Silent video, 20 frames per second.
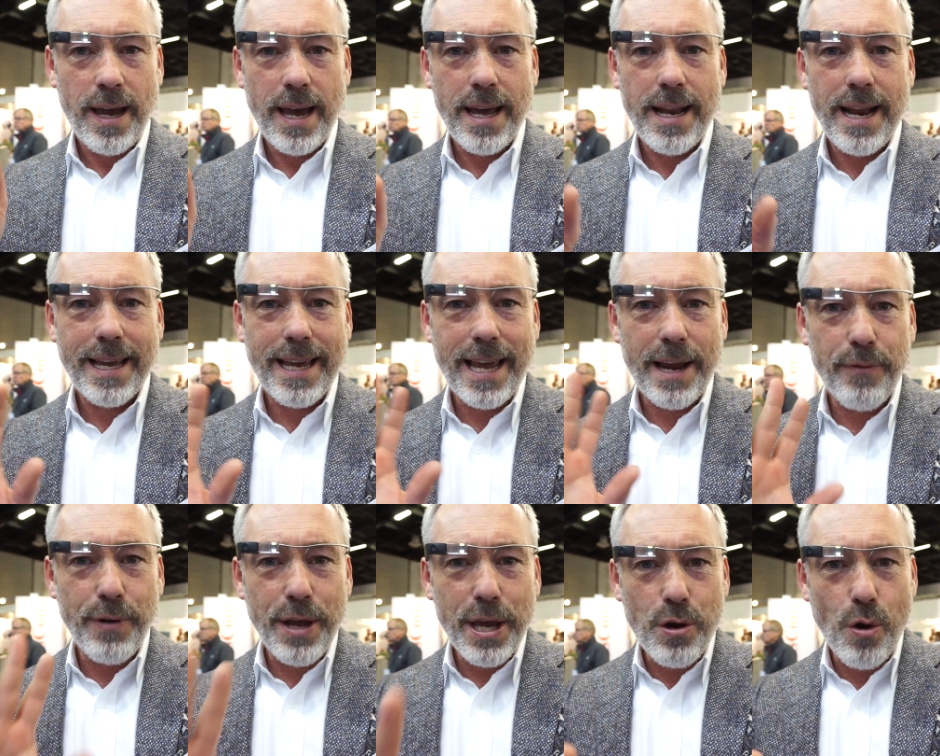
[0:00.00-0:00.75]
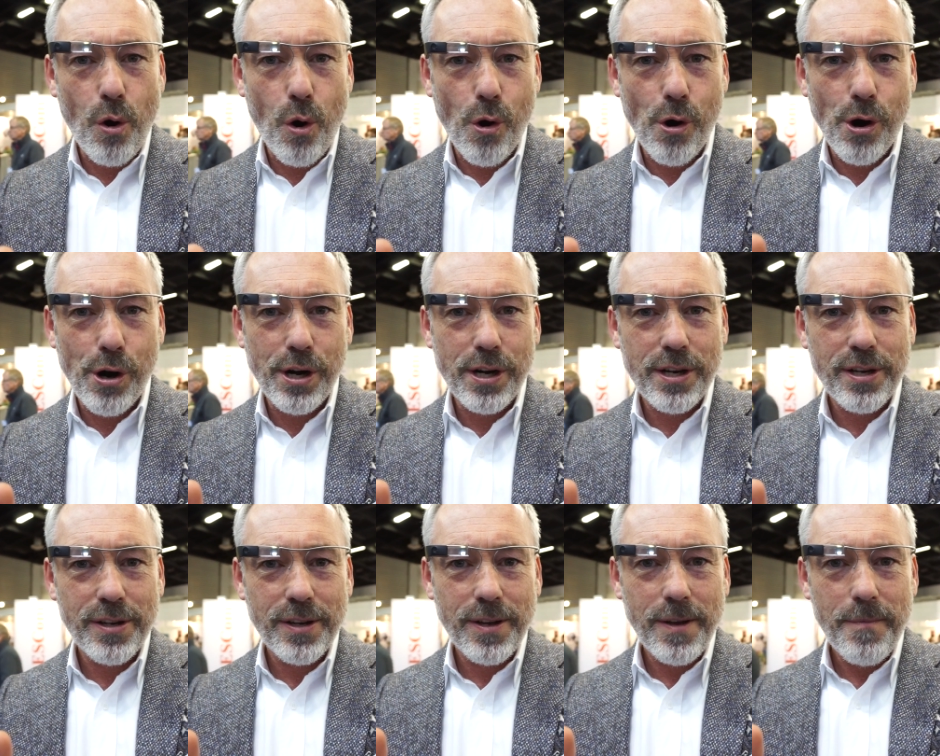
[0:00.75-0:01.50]
And I can record
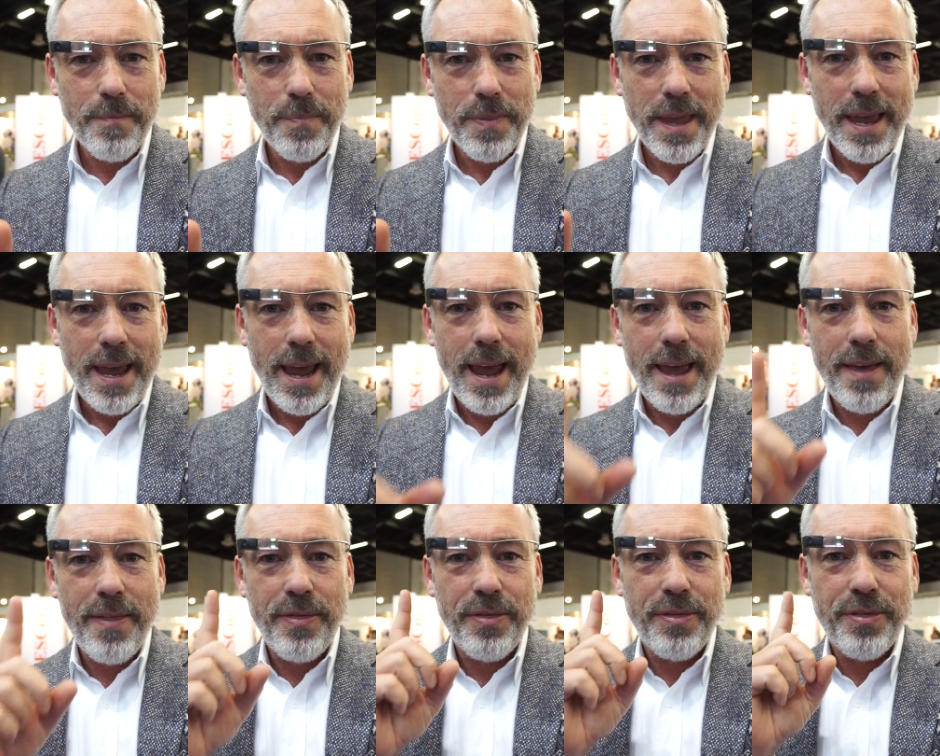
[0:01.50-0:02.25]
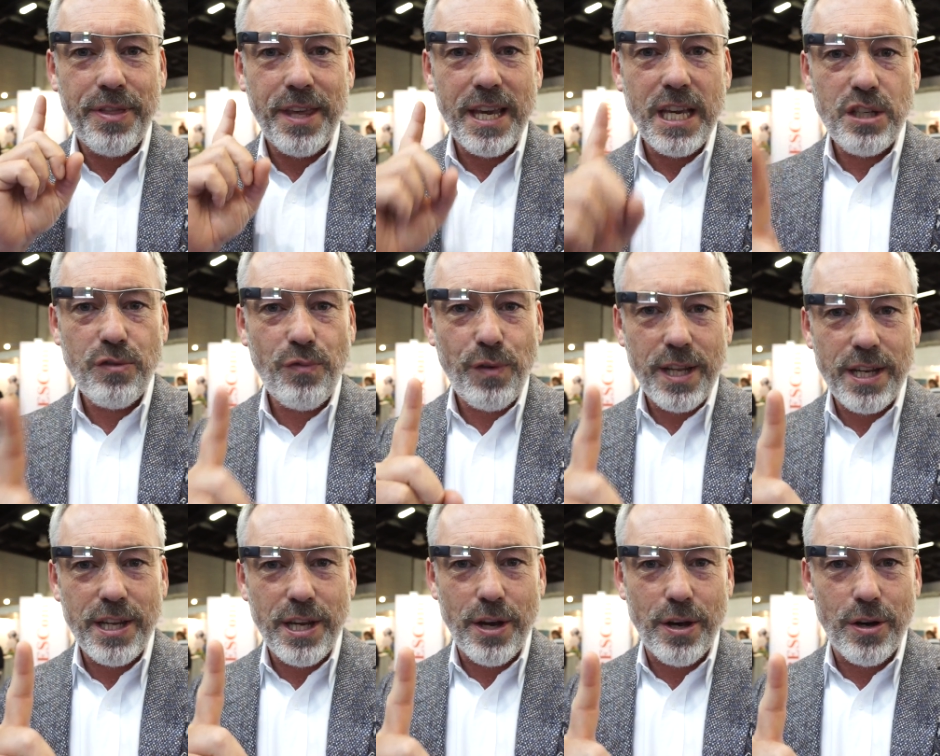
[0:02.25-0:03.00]
and these
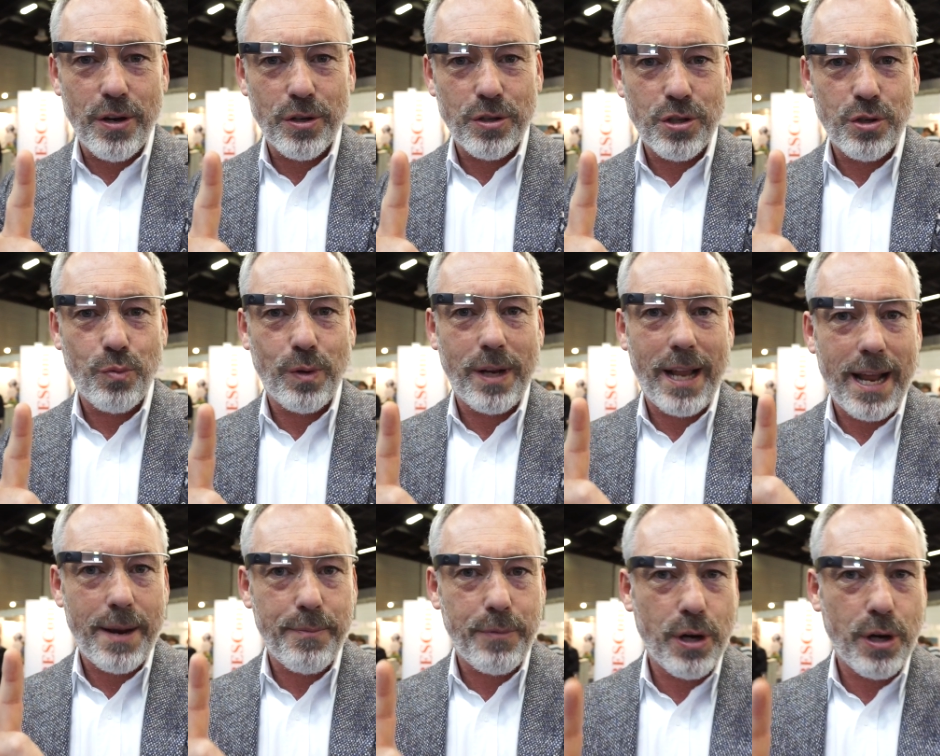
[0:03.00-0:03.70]
videos, that I'm